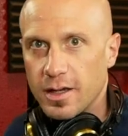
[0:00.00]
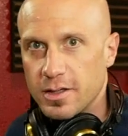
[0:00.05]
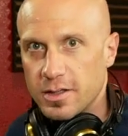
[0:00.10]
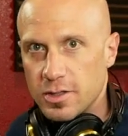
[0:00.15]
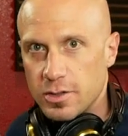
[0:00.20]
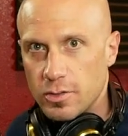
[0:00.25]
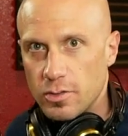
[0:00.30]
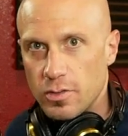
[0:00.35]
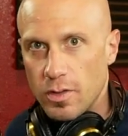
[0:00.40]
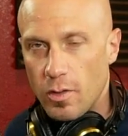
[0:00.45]
us
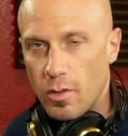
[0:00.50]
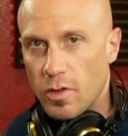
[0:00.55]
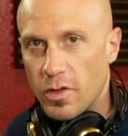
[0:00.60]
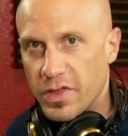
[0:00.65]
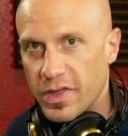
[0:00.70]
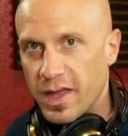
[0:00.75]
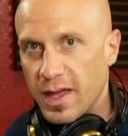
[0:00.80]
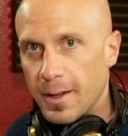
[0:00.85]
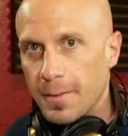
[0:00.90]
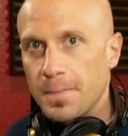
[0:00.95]
through the whole
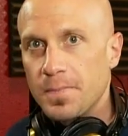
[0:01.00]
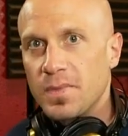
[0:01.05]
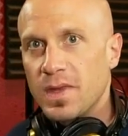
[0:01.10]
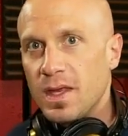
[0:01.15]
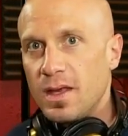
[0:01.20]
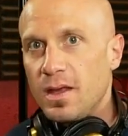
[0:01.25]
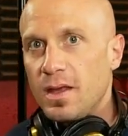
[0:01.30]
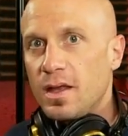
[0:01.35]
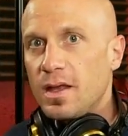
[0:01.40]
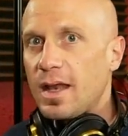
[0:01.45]
thing.
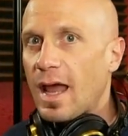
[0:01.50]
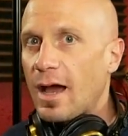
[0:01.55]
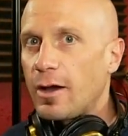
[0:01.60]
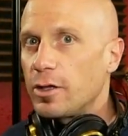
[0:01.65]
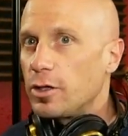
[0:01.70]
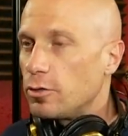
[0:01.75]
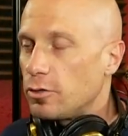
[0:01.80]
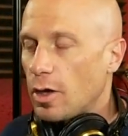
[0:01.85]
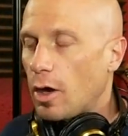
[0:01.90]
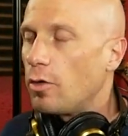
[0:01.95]
Now,
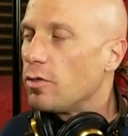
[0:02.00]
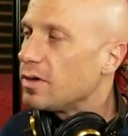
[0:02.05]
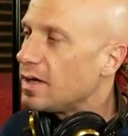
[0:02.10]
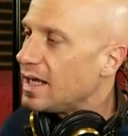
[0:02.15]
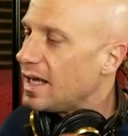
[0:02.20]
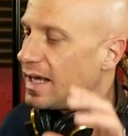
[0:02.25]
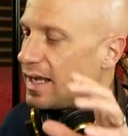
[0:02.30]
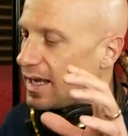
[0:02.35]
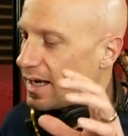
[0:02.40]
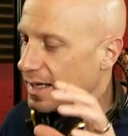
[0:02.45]
you don't
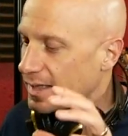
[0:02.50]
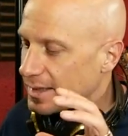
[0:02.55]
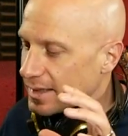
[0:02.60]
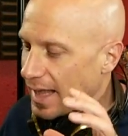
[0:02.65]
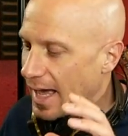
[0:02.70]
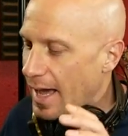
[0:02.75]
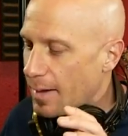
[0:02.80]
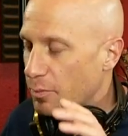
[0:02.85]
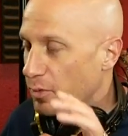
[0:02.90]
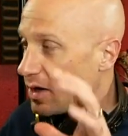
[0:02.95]
need an
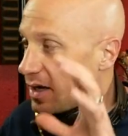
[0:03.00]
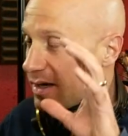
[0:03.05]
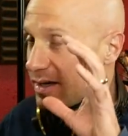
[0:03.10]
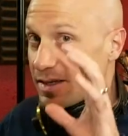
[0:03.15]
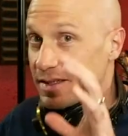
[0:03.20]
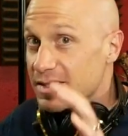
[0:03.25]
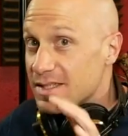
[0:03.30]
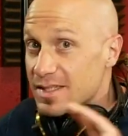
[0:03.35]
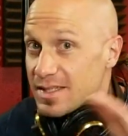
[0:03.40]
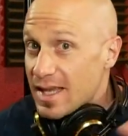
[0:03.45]
elaborate
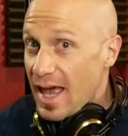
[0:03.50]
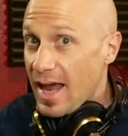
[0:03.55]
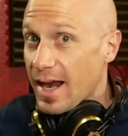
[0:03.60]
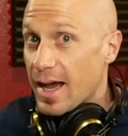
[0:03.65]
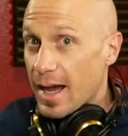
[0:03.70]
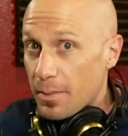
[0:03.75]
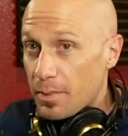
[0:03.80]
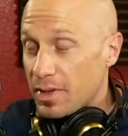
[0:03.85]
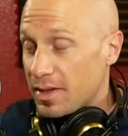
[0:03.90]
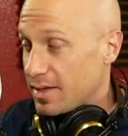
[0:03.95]

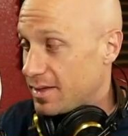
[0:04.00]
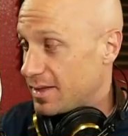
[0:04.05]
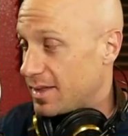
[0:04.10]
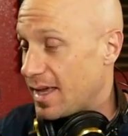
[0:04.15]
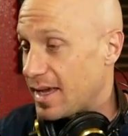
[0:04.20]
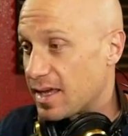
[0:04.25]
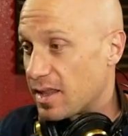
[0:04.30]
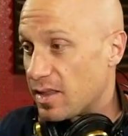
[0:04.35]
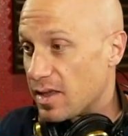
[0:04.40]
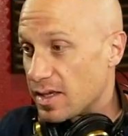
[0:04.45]
setup
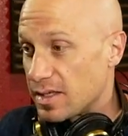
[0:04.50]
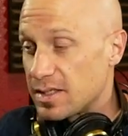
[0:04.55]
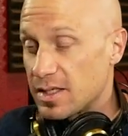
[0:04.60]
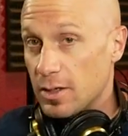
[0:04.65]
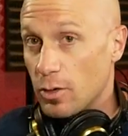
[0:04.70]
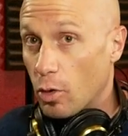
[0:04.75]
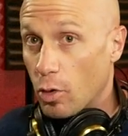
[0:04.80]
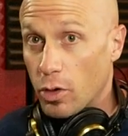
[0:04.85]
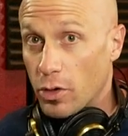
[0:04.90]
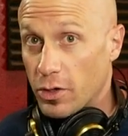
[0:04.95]
like this
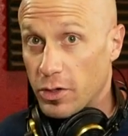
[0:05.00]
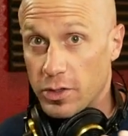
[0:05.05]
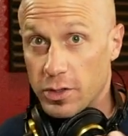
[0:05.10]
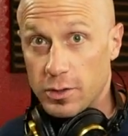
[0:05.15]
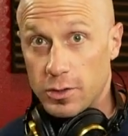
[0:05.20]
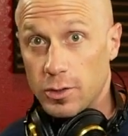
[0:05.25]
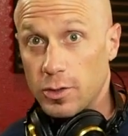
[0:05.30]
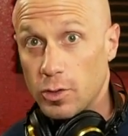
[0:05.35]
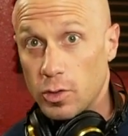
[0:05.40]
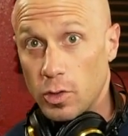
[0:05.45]
in order to
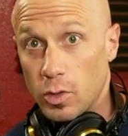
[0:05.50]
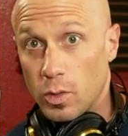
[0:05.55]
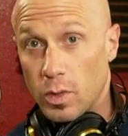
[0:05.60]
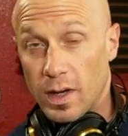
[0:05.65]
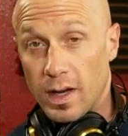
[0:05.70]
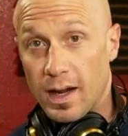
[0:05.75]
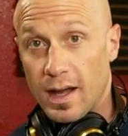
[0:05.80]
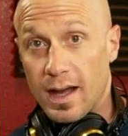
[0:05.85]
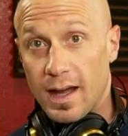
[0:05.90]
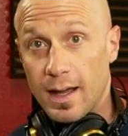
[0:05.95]
do
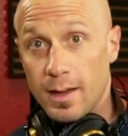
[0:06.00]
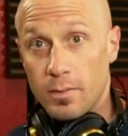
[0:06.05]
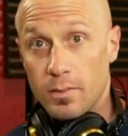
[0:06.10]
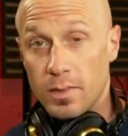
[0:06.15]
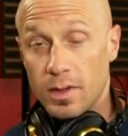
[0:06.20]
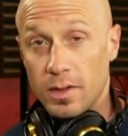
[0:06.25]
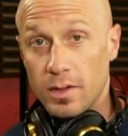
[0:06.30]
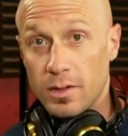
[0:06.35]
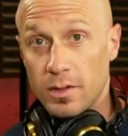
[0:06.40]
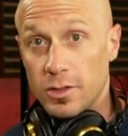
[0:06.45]
what
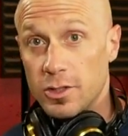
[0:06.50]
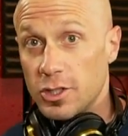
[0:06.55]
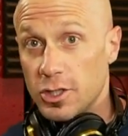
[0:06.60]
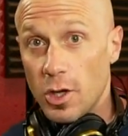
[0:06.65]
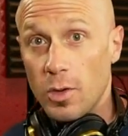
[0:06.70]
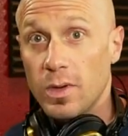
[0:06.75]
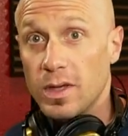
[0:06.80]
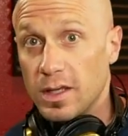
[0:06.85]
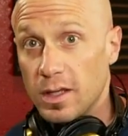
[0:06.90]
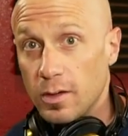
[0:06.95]
I'm
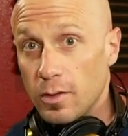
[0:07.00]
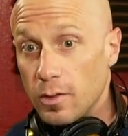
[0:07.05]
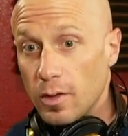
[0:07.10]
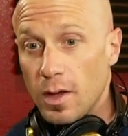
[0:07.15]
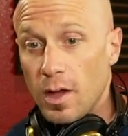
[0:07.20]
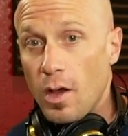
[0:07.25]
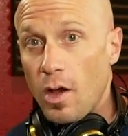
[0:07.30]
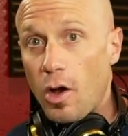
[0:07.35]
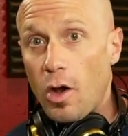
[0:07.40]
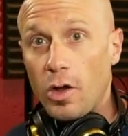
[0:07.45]
showing you.
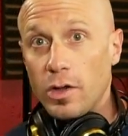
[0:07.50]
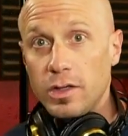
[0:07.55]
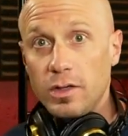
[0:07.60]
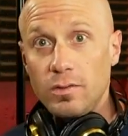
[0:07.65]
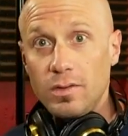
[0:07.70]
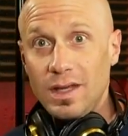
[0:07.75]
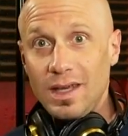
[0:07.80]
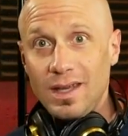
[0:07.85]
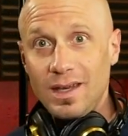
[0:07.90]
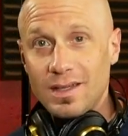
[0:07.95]
All
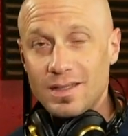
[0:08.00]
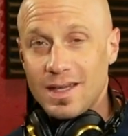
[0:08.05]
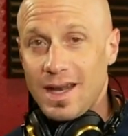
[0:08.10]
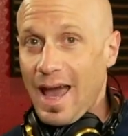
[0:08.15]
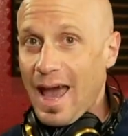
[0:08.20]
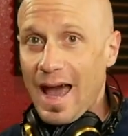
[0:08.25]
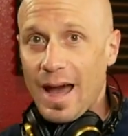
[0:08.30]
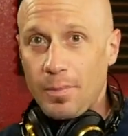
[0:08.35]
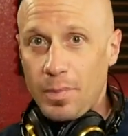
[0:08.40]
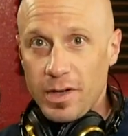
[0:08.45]
you need is an
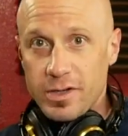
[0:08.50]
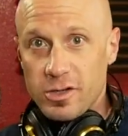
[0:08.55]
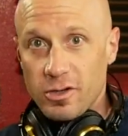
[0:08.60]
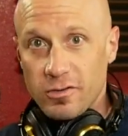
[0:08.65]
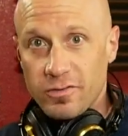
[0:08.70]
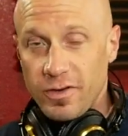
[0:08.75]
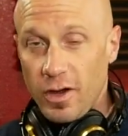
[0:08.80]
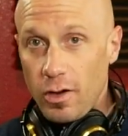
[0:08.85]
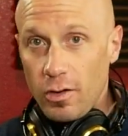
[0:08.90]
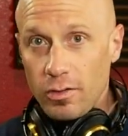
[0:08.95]
app on your
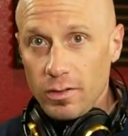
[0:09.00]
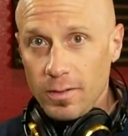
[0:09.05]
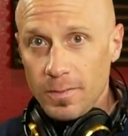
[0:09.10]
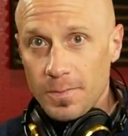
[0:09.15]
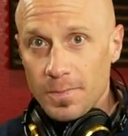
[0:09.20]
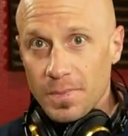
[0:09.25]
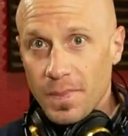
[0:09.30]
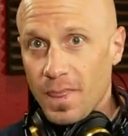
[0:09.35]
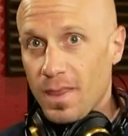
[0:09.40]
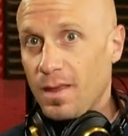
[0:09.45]
phone
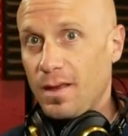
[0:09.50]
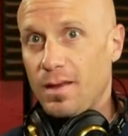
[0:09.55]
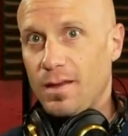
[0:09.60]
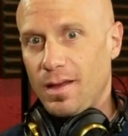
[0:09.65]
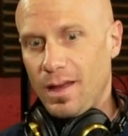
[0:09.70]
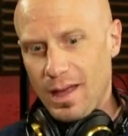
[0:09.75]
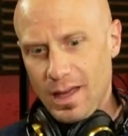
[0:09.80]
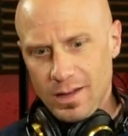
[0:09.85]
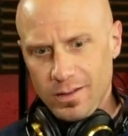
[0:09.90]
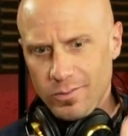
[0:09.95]

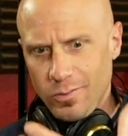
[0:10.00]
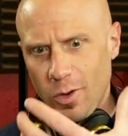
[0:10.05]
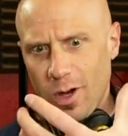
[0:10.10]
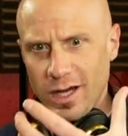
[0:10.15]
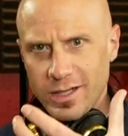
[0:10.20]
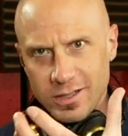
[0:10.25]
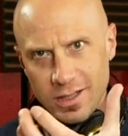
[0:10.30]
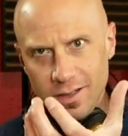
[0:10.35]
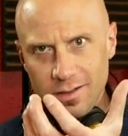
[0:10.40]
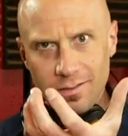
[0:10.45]
and
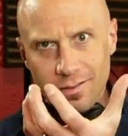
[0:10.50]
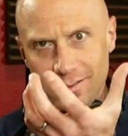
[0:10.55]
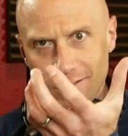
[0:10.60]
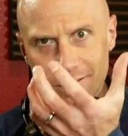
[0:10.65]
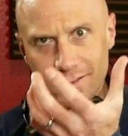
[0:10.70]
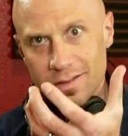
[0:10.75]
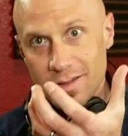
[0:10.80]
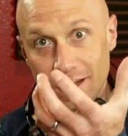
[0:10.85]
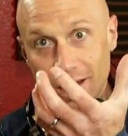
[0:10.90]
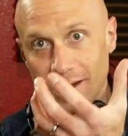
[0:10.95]
watch it
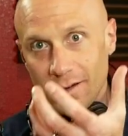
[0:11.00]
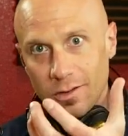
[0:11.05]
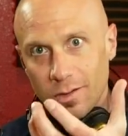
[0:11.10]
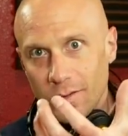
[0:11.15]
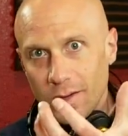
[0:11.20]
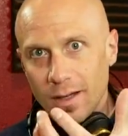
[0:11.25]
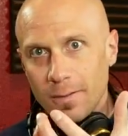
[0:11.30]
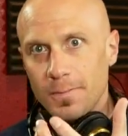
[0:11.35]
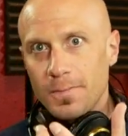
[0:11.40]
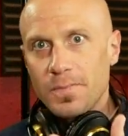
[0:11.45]
and sing
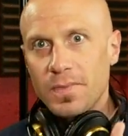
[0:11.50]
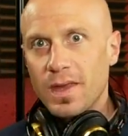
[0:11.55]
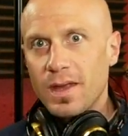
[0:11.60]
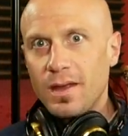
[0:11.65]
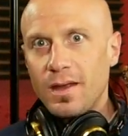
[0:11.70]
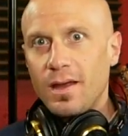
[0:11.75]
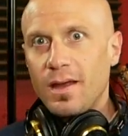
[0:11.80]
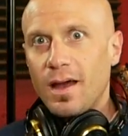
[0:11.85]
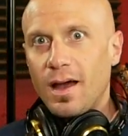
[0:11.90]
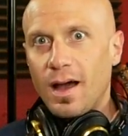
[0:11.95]
into it,
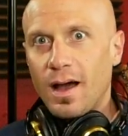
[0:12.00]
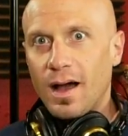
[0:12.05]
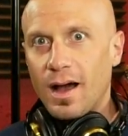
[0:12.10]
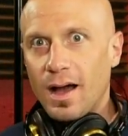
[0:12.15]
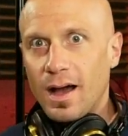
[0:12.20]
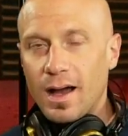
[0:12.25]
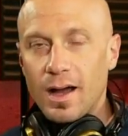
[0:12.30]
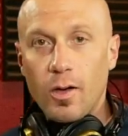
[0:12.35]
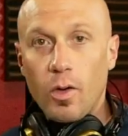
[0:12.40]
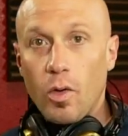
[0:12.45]

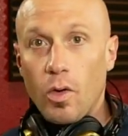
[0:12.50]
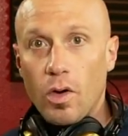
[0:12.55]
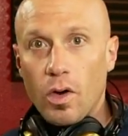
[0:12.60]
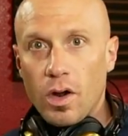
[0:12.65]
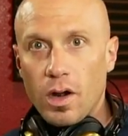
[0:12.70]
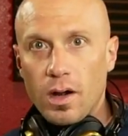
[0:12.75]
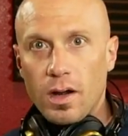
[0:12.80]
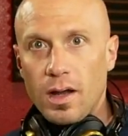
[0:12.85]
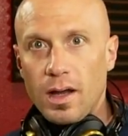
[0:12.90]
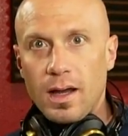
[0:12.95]

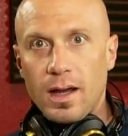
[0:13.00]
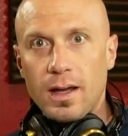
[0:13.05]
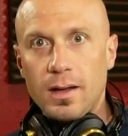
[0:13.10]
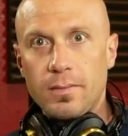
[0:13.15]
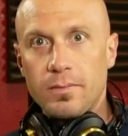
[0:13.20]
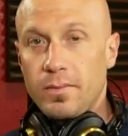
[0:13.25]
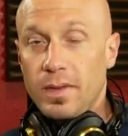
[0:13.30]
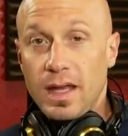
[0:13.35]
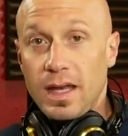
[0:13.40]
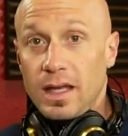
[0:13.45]

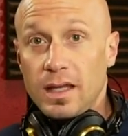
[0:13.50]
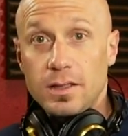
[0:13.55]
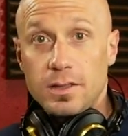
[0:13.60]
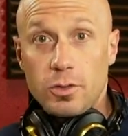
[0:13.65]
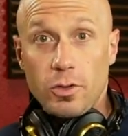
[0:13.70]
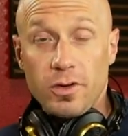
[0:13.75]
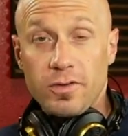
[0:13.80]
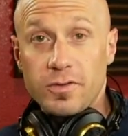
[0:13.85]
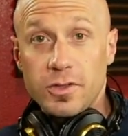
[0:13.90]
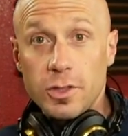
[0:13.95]
or any
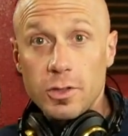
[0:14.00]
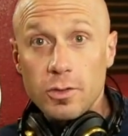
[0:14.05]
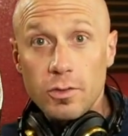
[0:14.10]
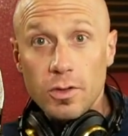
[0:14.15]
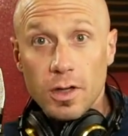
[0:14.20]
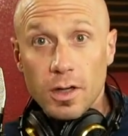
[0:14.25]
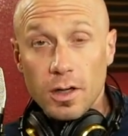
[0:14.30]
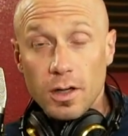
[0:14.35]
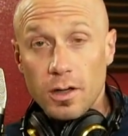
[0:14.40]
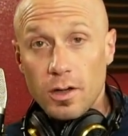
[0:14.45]
sort of
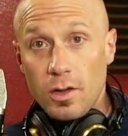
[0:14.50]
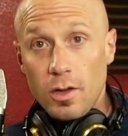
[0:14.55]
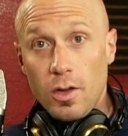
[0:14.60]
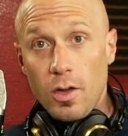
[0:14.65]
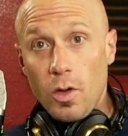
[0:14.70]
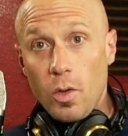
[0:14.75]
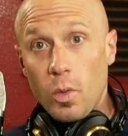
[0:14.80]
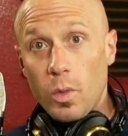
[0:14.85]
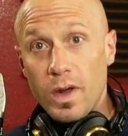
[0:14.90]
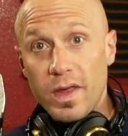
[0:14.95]
tuner
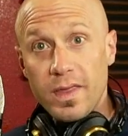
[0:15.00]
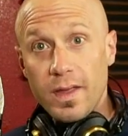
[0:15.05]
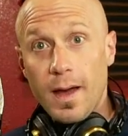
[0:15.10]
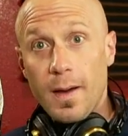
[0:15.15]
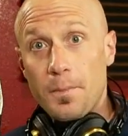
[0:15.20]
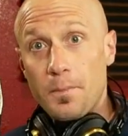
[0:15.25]
with a